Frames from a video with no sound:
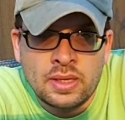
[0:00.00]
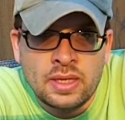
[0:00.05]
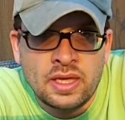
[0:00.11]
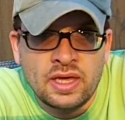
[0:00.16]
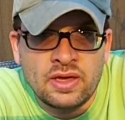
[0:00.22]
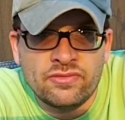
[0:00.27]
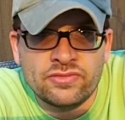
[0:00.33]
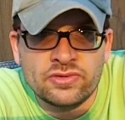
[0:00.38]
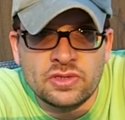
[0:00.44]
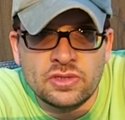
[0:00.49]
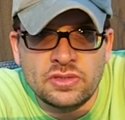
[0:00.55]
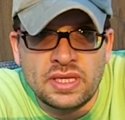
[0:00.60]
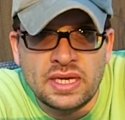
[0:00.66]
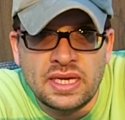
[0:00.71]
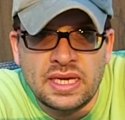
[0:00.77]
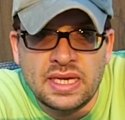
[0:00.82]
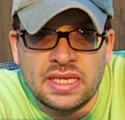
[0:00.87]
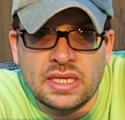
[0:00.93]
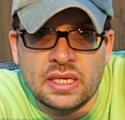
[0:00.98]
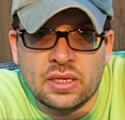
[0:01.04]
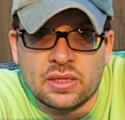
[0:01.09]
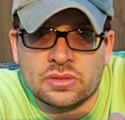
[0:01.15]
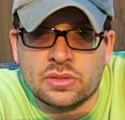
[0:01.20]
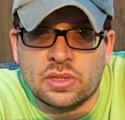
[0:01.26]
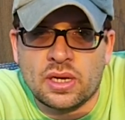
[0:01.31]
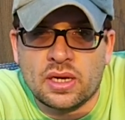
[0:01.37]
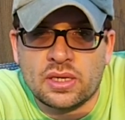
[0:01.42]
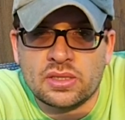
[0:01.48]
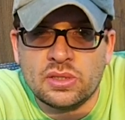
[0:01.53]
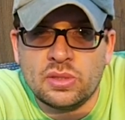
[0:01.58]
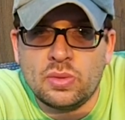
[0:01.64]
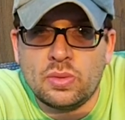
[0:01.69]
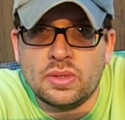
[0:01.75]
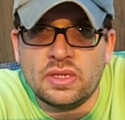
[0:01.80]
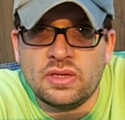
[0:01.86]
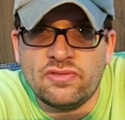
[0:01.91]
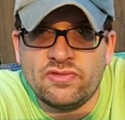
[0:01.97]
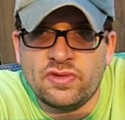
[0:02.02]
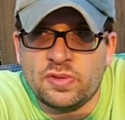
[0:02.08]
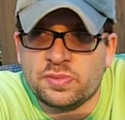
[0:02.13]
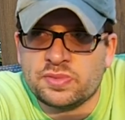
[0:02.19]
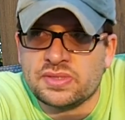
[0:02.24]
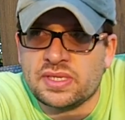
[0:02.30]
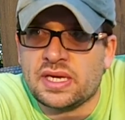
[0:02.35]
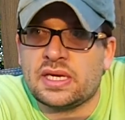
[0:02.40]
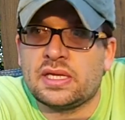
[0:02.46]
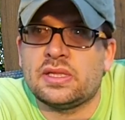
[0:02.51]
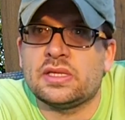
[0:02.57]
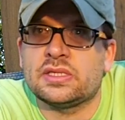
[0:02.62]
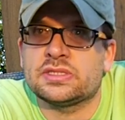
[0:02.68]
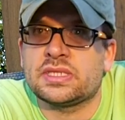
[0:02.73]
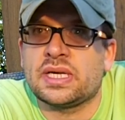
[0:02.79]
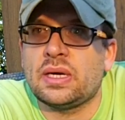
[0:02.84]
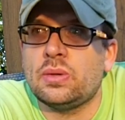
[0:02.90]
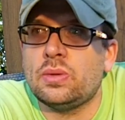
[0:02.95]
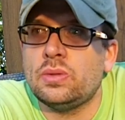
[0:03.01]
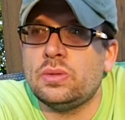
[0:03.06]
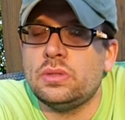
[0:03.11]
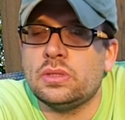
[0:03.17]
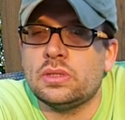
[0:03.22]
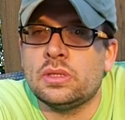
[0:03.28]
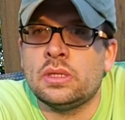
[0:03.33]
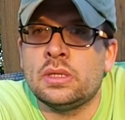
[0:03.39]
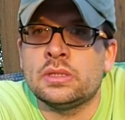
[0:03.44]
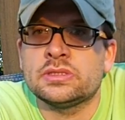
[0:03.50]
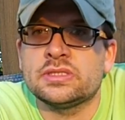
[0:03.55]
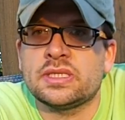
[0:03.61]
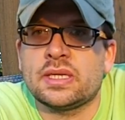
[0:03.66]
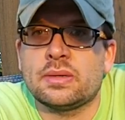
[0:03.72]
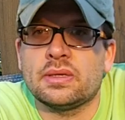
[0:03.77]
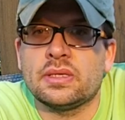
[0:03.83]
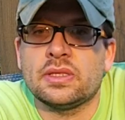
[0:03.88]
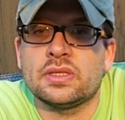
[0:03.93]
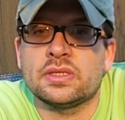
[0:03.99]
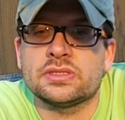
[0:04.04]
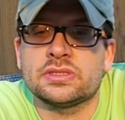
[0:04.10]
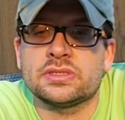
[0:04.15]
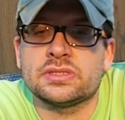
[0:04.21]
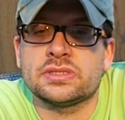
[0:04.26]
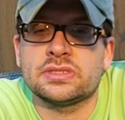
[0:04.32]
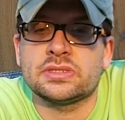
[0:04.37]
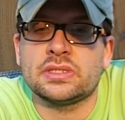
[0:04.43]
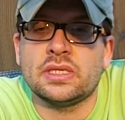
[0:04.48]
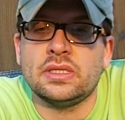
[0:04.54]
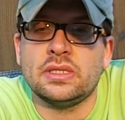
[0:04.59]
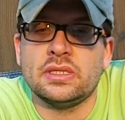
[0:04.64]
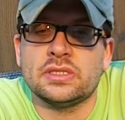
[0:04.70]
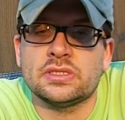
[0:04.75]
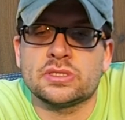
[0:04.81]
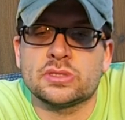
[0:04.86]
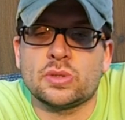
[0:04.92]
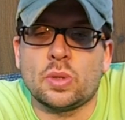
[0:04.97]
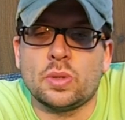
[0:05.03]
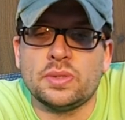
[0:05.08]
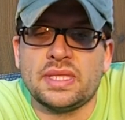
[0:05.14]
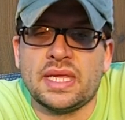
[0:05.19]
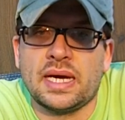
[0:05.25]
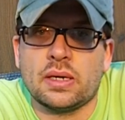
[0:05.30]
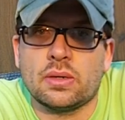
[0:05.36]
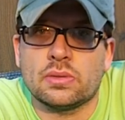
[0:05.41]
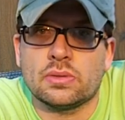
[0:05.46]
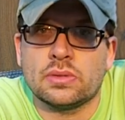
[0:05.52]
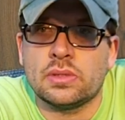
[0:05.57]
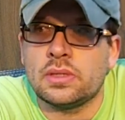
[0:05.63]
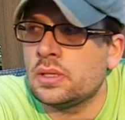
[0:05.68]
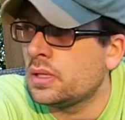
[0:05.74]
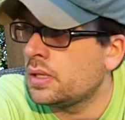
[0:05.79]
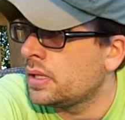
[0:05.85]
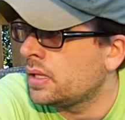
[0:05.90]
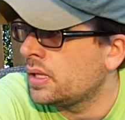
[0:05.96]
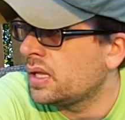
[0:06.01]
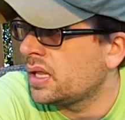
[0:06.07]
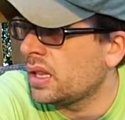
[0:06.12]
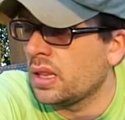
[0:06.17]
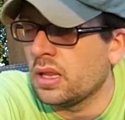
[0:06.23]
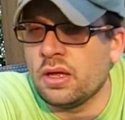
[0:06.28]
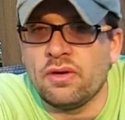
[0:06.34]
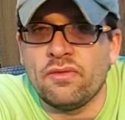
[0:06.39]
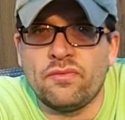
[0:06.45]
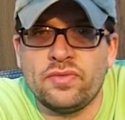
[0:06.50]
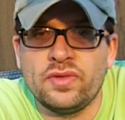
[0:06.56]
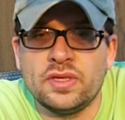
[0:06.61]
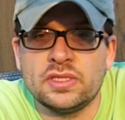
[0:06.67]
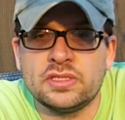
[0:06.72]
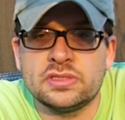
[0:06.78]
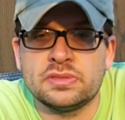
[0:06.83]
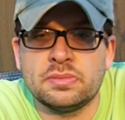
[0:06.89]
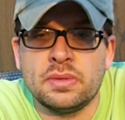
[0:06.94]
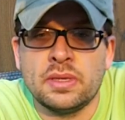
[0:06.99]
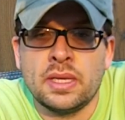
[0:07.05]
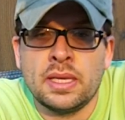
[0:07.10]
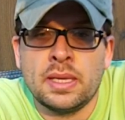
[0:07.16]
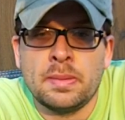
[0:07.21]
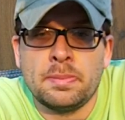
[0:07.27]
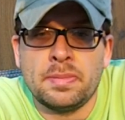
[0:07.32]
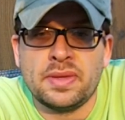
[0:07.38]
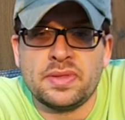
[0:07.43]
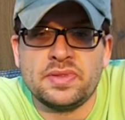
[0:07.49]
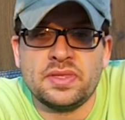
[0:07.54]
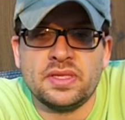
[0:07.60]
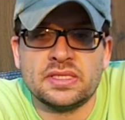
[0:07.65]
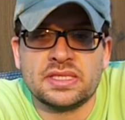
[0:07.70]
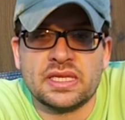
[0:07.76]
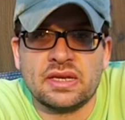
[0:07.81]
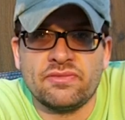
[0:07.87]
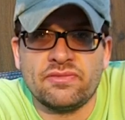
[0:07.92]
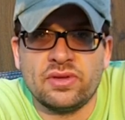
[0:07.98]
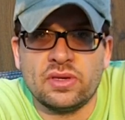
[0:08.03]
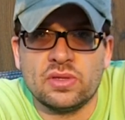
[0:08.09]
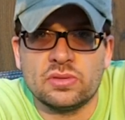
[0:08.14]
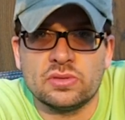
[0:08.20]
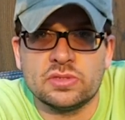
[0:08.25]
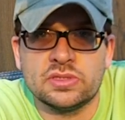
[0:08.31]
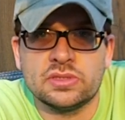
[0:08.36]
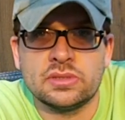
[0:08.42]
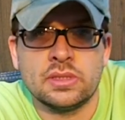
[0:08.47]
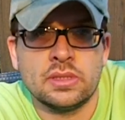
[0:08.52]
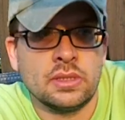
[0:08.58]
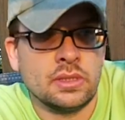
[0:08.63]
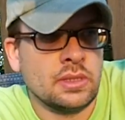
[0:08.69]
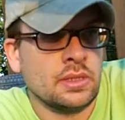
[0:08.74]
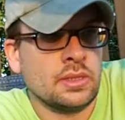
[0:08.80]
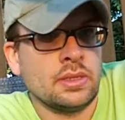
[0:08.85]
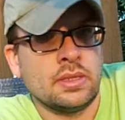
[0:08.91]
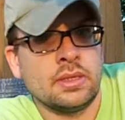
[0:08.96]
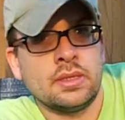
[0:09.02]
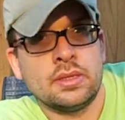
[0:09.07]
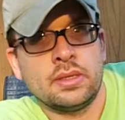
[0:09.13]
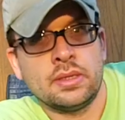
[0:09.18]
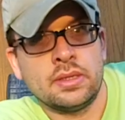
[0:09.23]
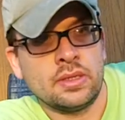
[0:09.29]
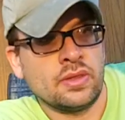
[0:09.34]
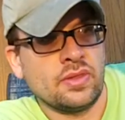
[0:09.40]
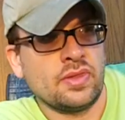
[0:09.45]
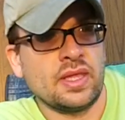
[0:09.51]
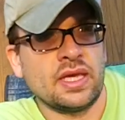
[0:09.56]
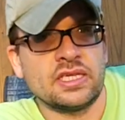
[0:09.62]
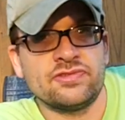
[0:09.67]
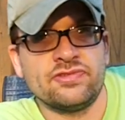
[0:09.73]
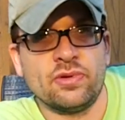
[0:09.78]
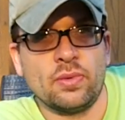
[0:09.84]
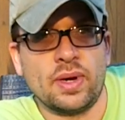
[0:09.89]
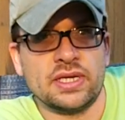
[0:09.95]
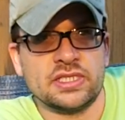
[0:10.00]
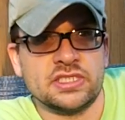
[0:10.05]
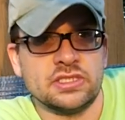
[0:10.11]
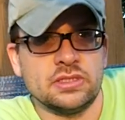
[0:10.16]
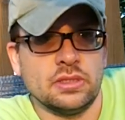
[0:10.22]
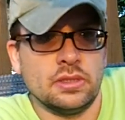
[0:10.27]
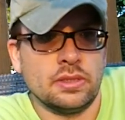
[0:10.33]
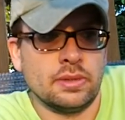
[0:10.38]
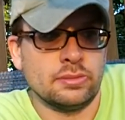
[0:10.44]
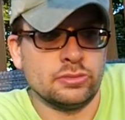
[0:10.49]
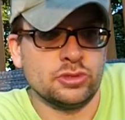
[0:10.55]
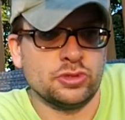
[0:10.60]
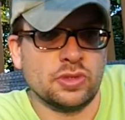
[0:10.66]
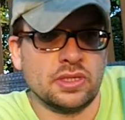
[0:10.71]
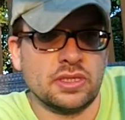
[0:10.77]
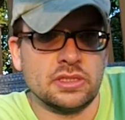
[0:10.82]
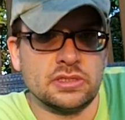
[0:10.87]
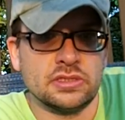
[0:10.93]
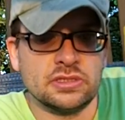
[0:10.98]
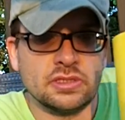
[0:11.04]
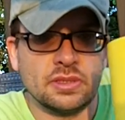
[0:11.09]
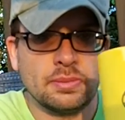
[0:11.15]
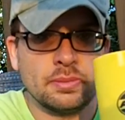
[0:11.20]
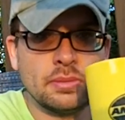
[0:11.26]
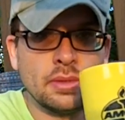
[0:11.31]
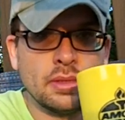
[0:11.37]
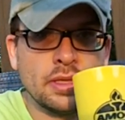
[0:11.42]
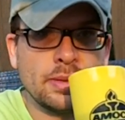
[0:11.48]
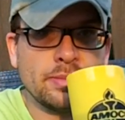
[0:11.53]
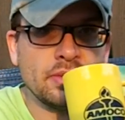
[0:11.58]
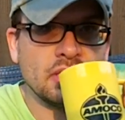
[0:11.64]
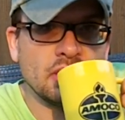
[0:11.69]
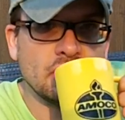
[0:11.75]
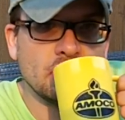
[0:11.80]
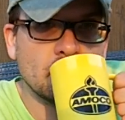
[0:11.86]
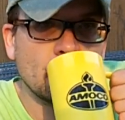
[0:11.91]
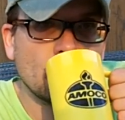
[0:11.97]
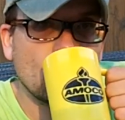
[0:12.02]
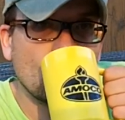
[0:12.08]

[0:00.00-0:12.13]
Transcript: Have a good night and I'll talk to you on the flip side. That's sound? sorry the sun is going down I love these made these kind of videos thanks for watching drinking some lemonade